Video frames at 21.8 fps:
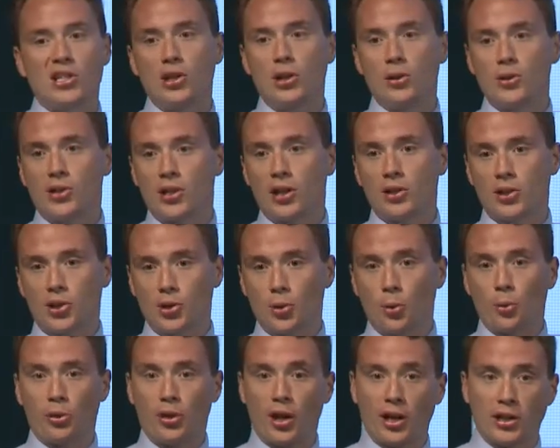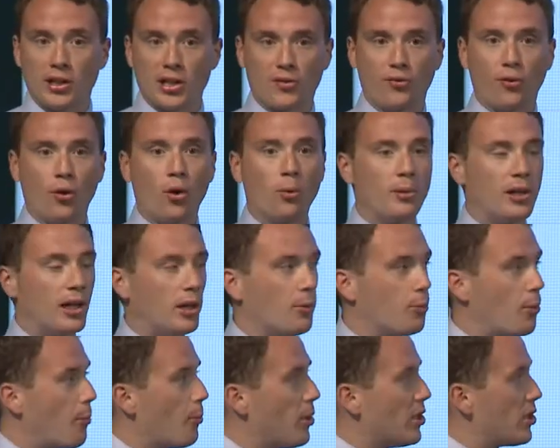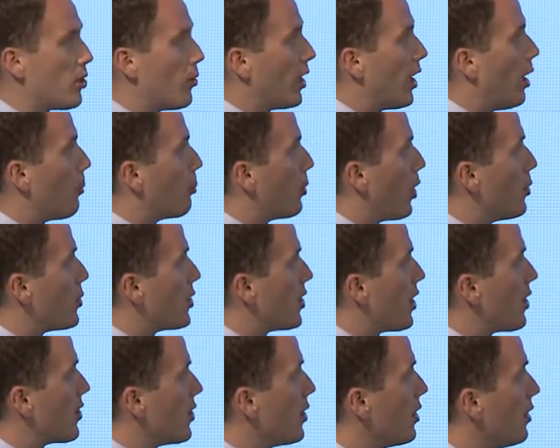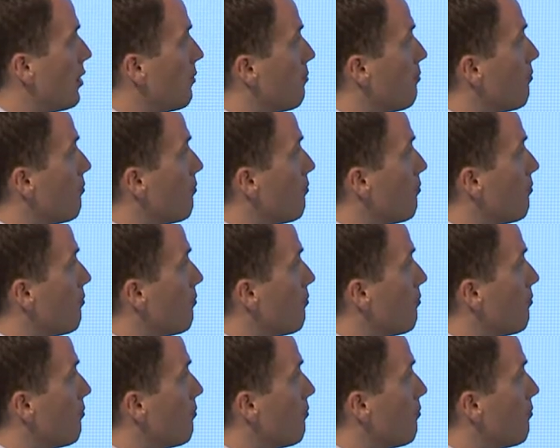to using a salt thickness formula when we're doing our processing.